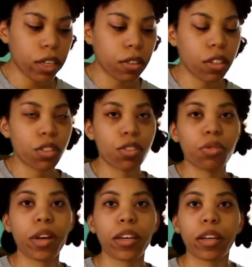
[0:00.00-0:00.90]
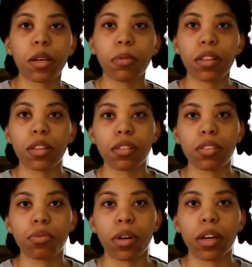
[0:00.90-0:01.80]
this is who I am and this
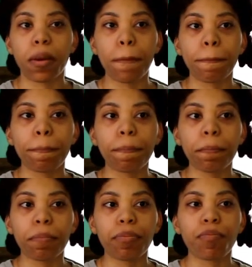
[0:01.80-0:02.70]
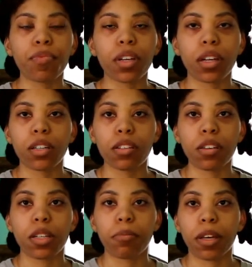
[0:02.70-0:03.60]
is what God has
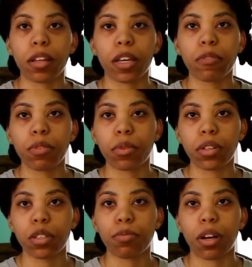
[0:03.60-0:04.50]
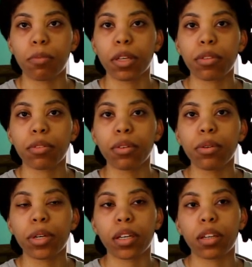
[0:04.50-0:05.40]
done in my life and what he's brought me
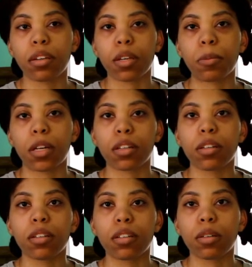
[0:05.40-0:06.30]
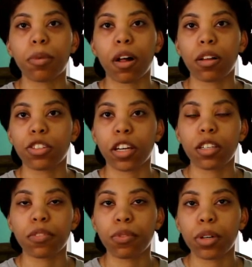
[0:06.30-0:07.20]
through, and I'm not gonna
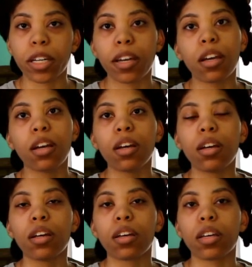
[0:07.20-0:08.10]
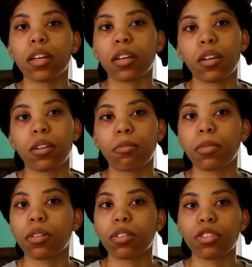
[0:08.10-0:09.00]
apologize for it, and I'm
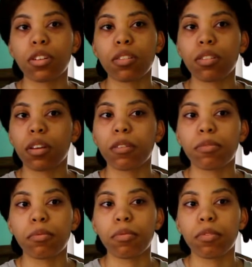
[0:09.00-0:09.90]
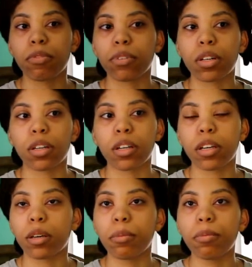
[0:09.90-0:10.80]
gonna just live for
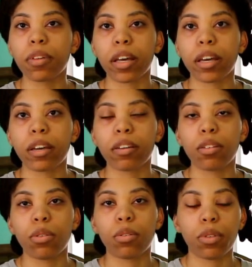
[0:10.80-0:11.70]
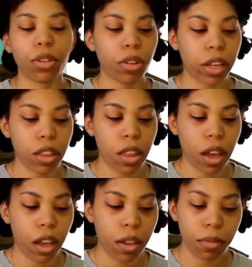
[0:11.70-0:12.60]
him. Like when you're like
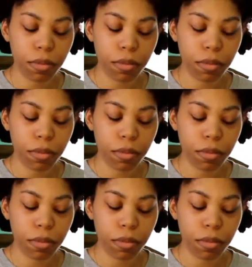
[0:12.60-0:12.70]
that,